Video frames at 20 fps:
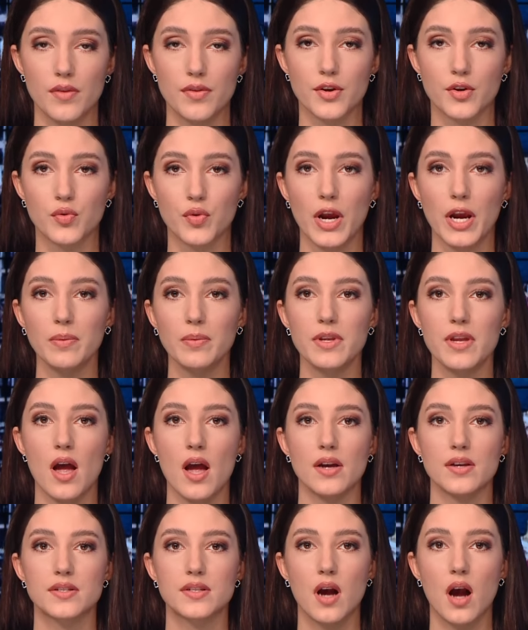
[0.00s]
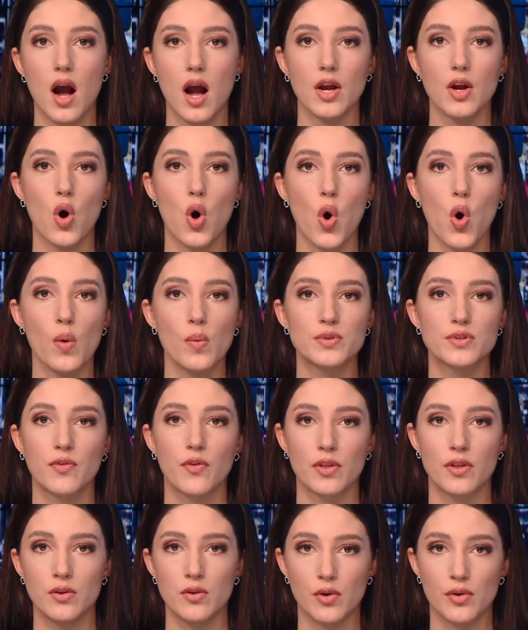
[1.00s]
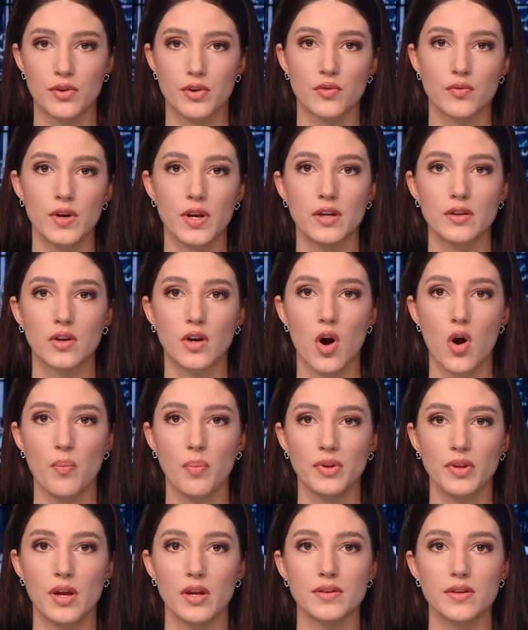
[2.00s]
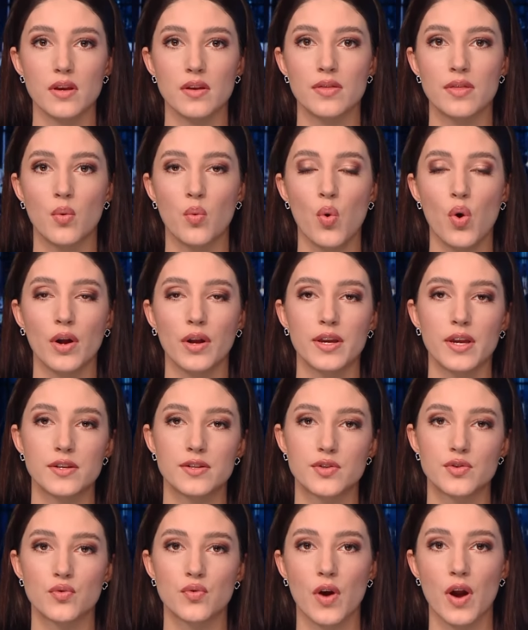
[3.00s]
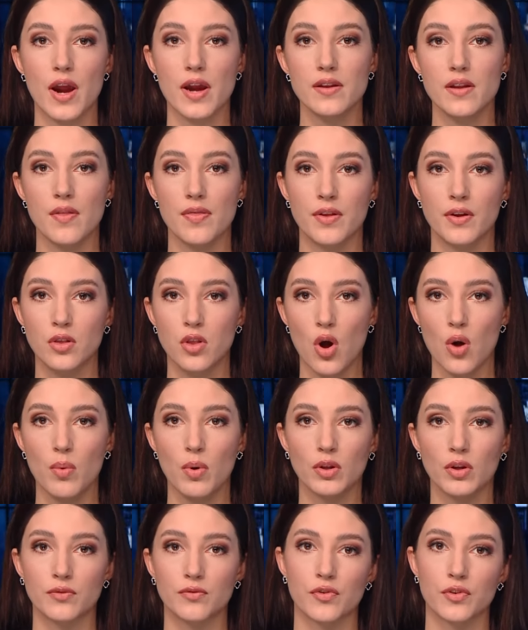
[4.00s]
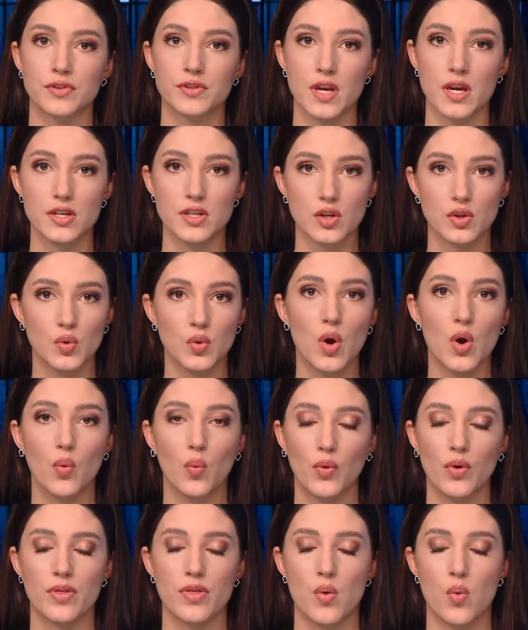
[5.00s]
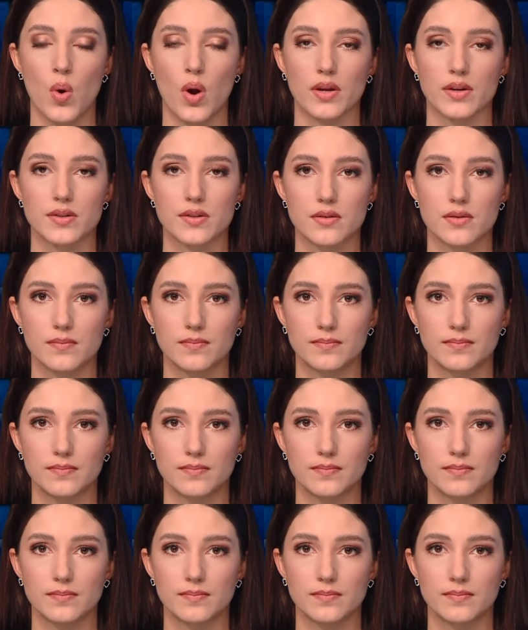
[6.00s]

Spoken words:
The Kremlin has high hopes for the North Korean component in the war against Ukraine and the global confrontation with the West.